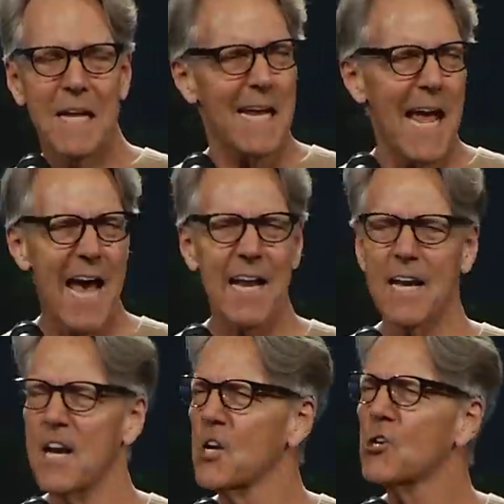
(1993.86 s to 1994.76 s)
He had
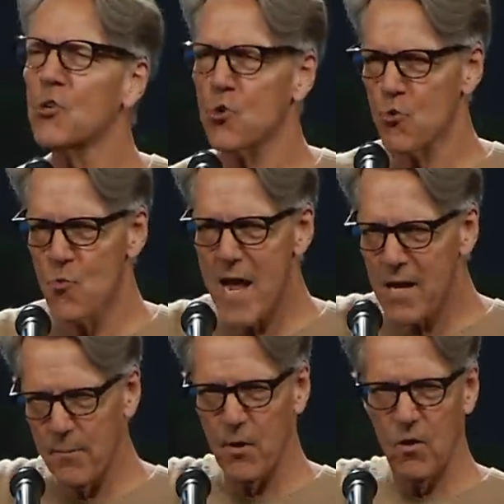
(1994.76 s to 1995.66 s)
an
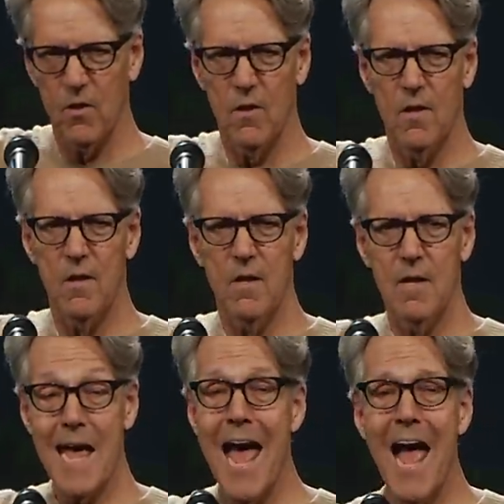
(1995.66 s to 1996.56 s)
incredible
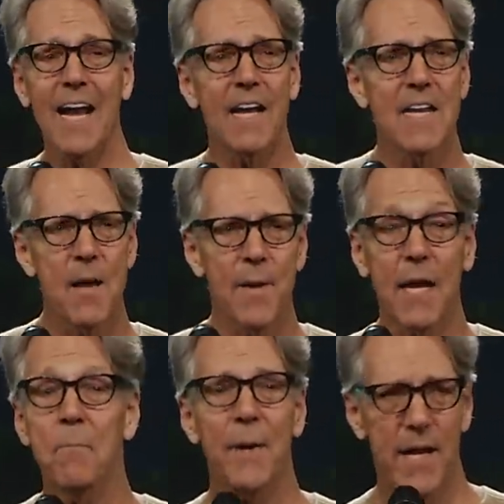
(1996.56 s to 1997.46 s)

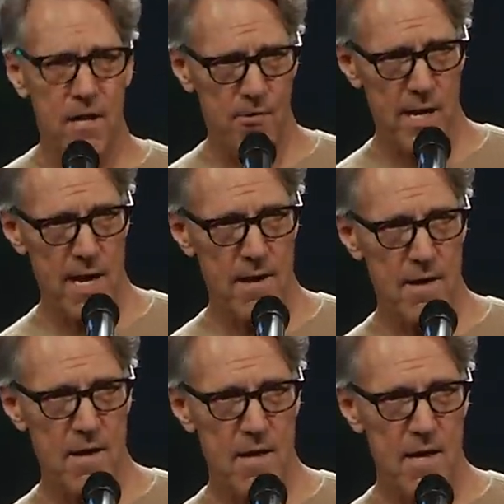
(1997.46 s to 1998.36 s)
academic pedigree.
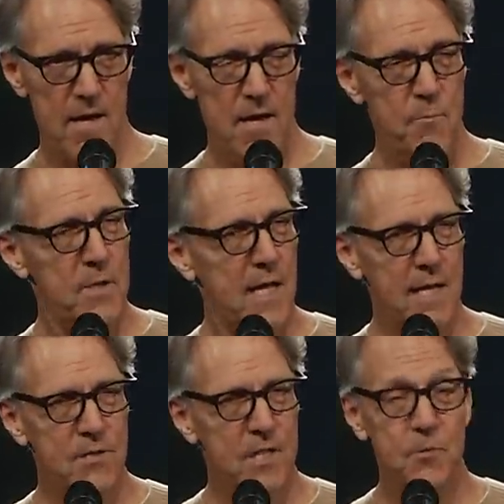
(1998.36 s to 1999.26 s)
But
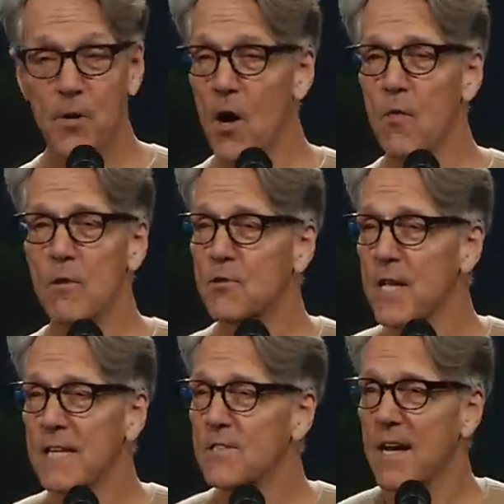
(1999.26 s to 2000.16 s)
then he says, But all those
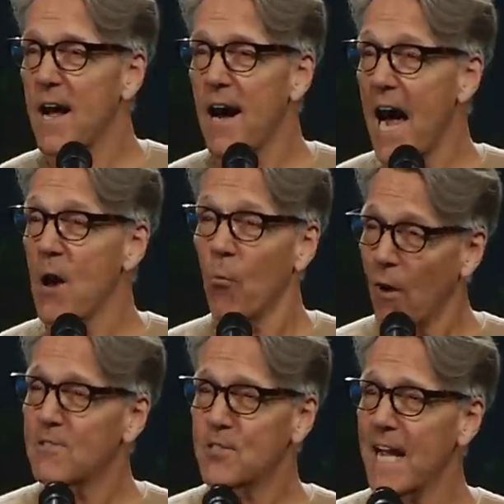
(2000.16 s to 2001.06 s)
things that I
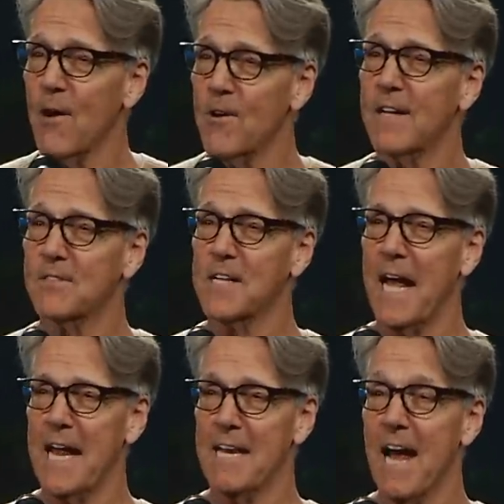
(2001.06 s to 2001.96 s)
once counted as
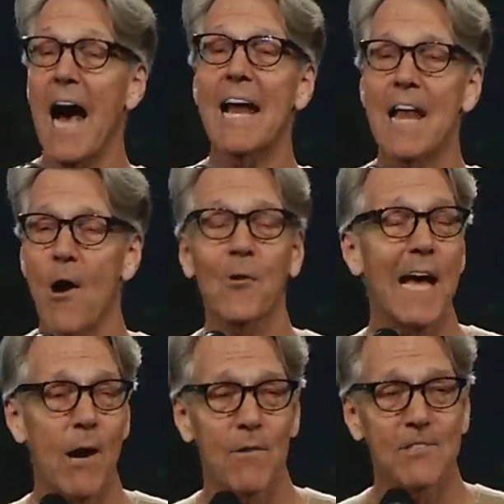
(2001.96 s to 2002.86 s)
gain, I now
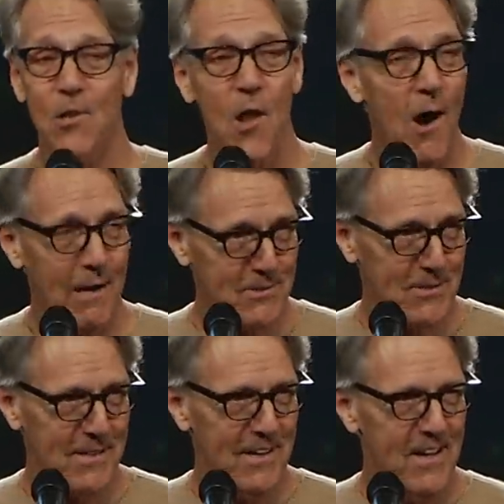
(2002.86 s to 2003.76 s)
count as
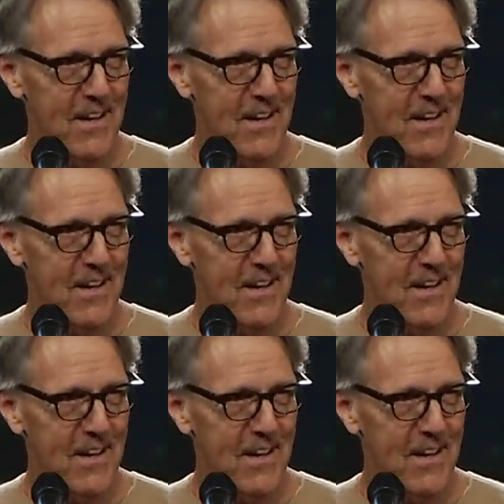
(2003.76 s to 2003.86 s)
loss.